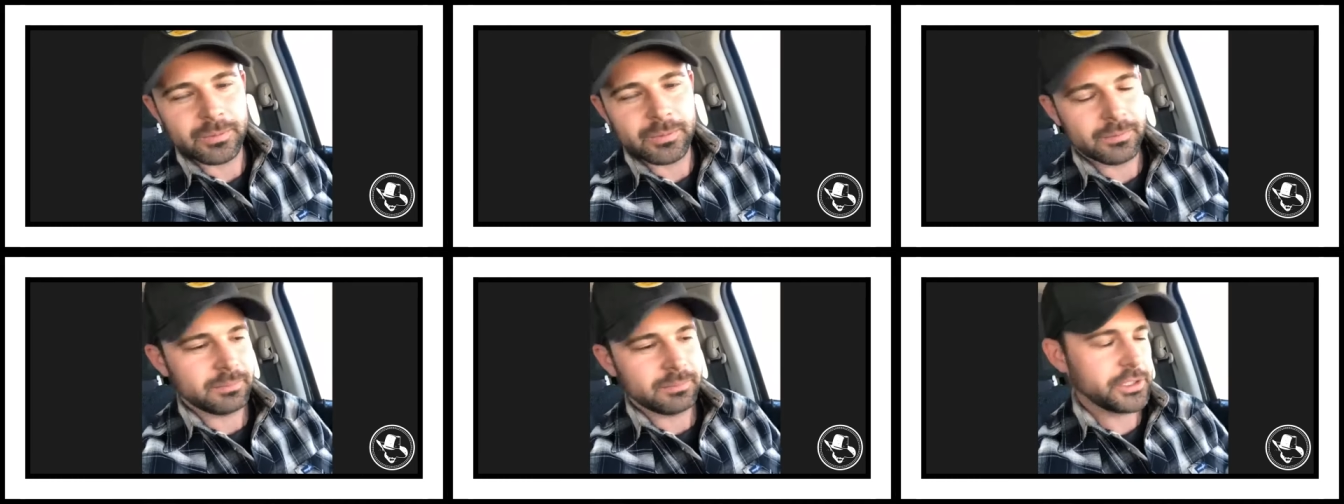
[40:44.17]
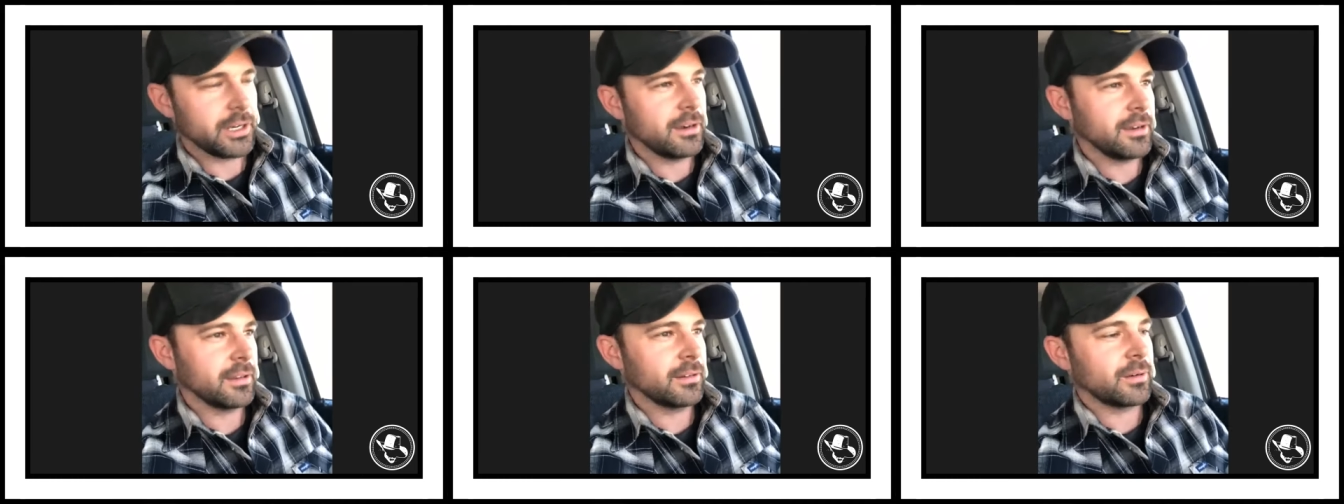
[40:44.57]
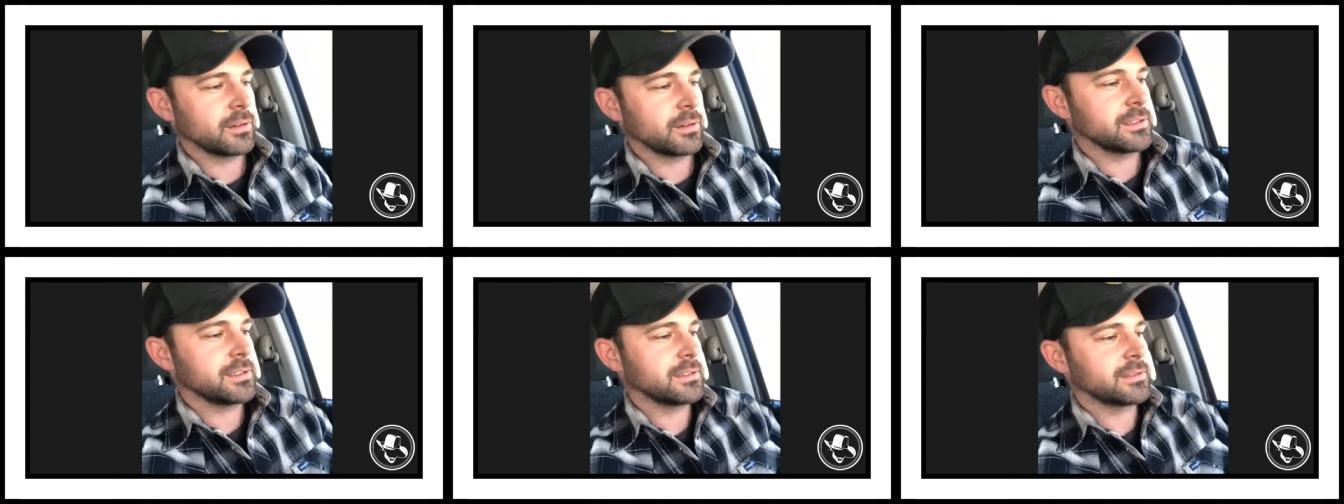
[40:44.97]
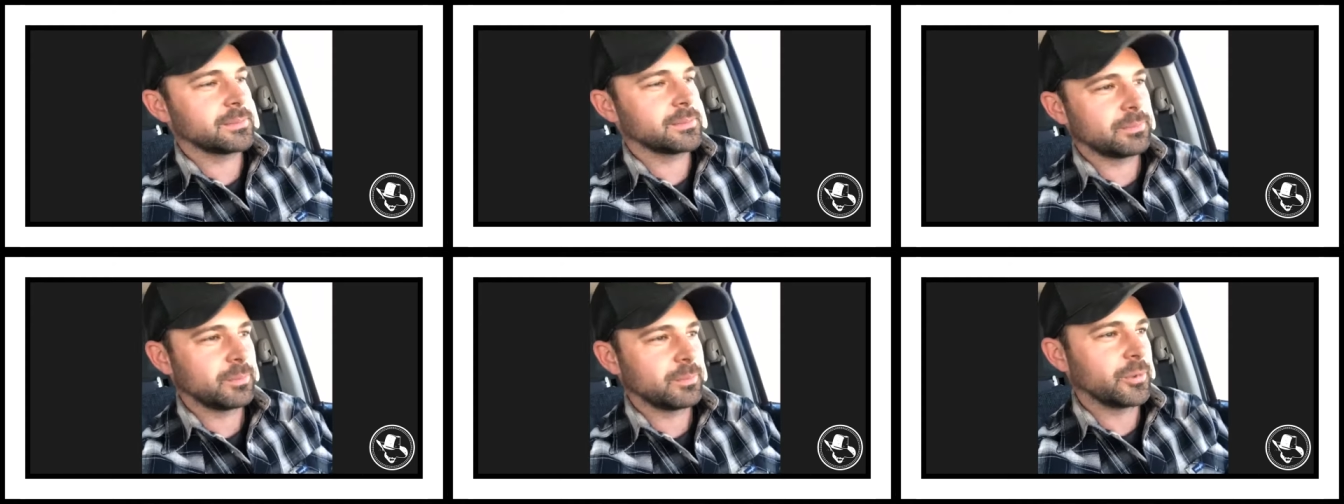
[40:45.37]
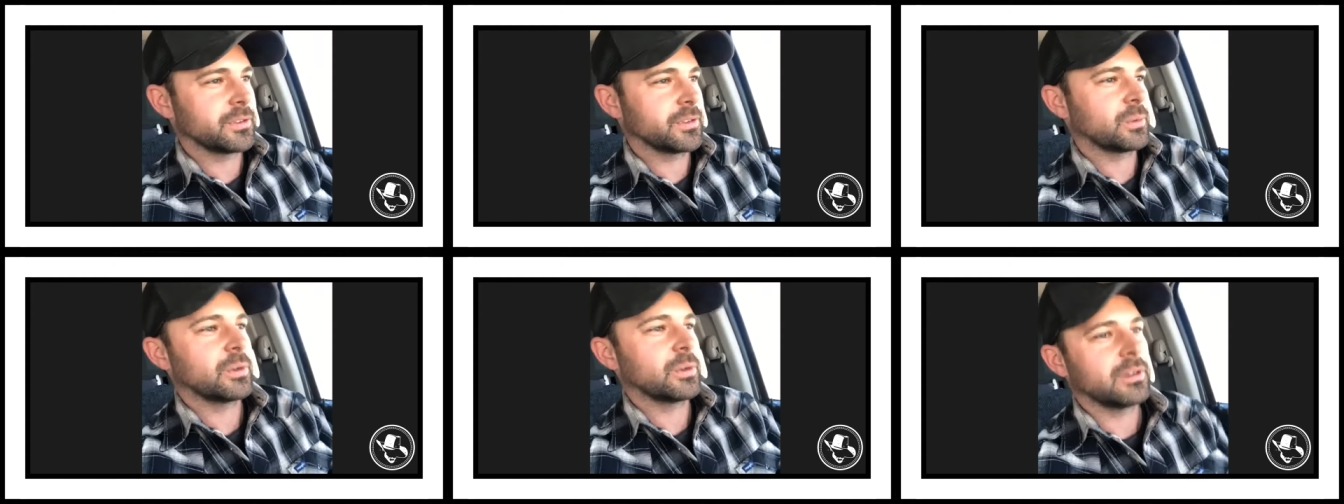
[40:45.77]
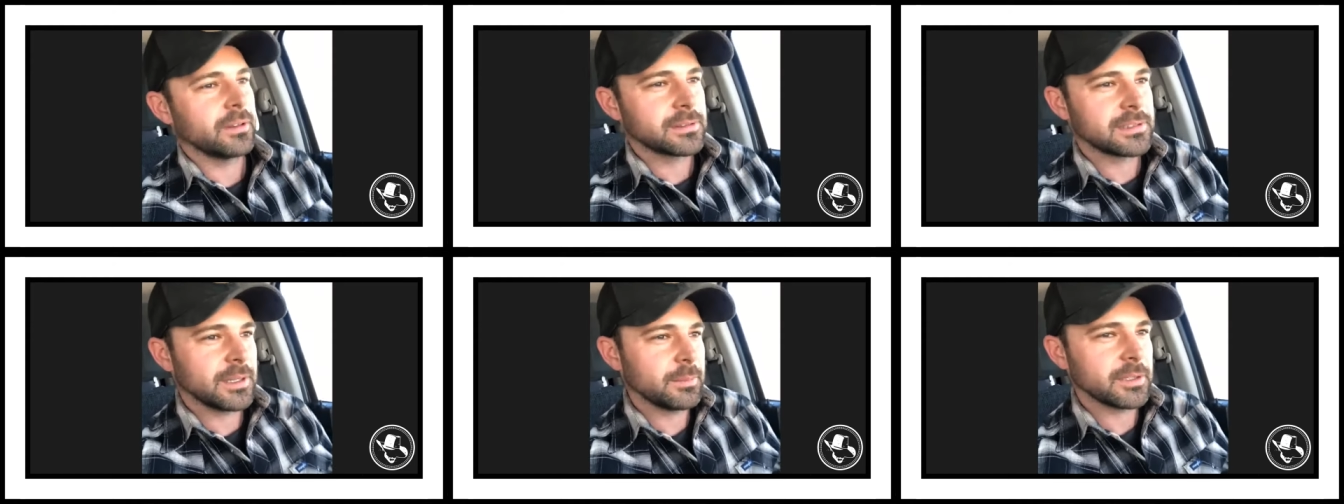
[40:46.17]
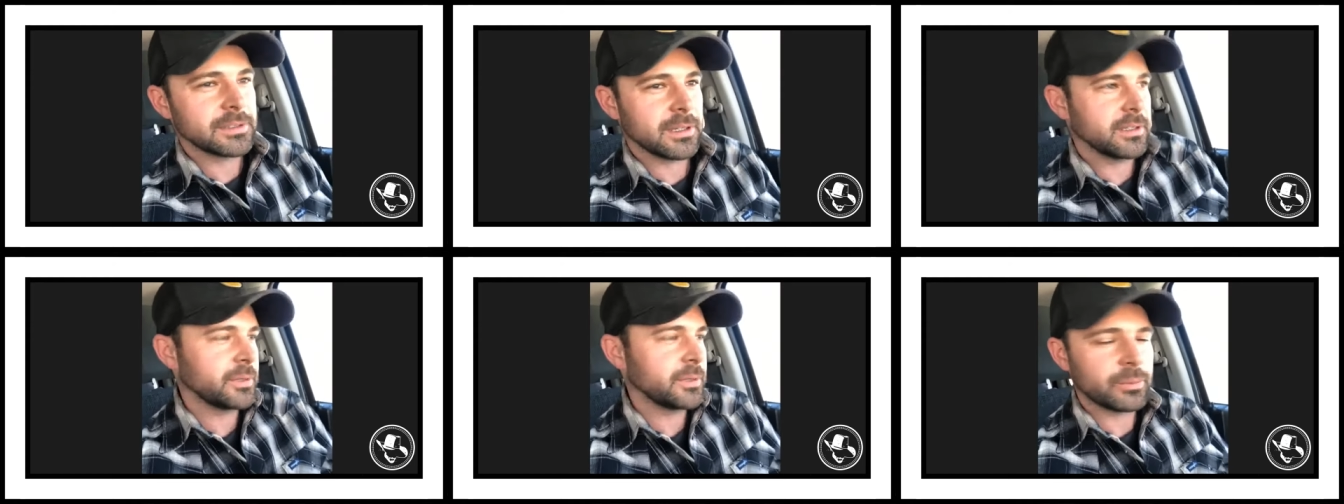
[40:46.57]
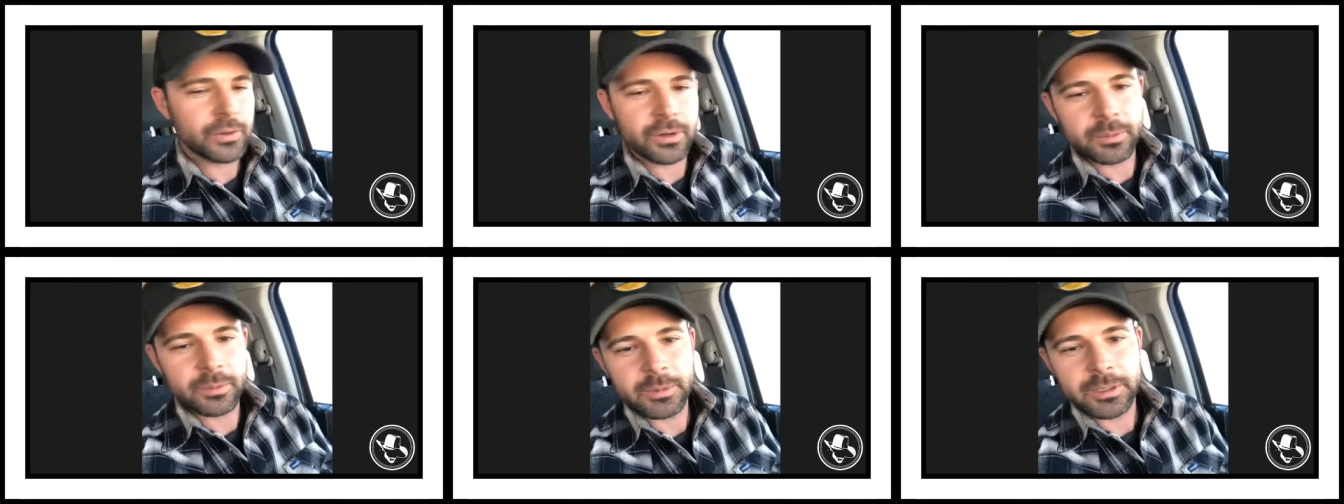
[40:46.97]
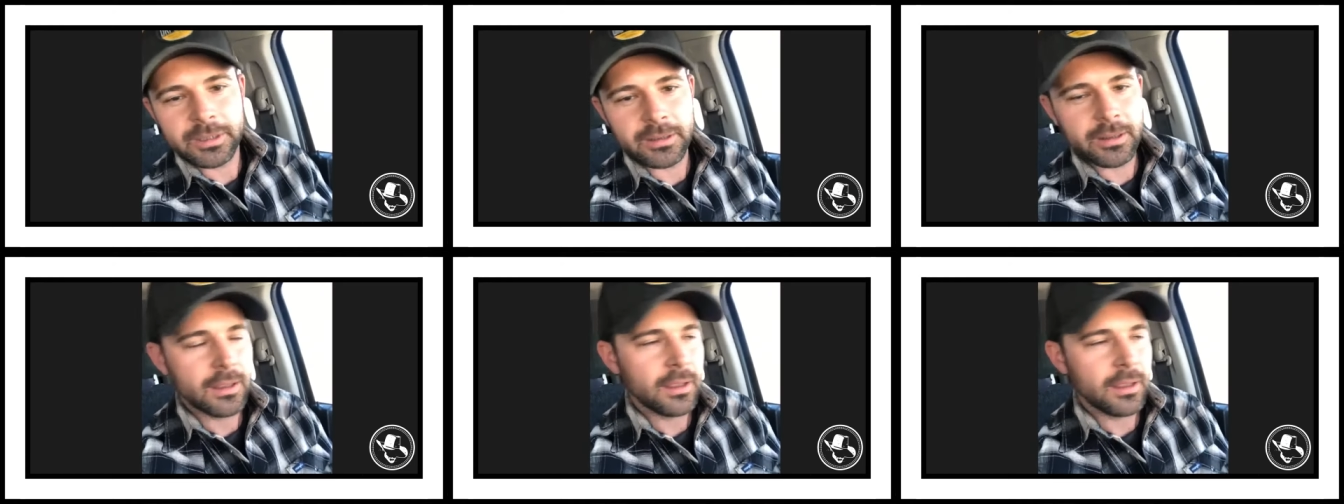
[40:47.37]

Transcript: Sharing horses with the world is something that's always been important to me and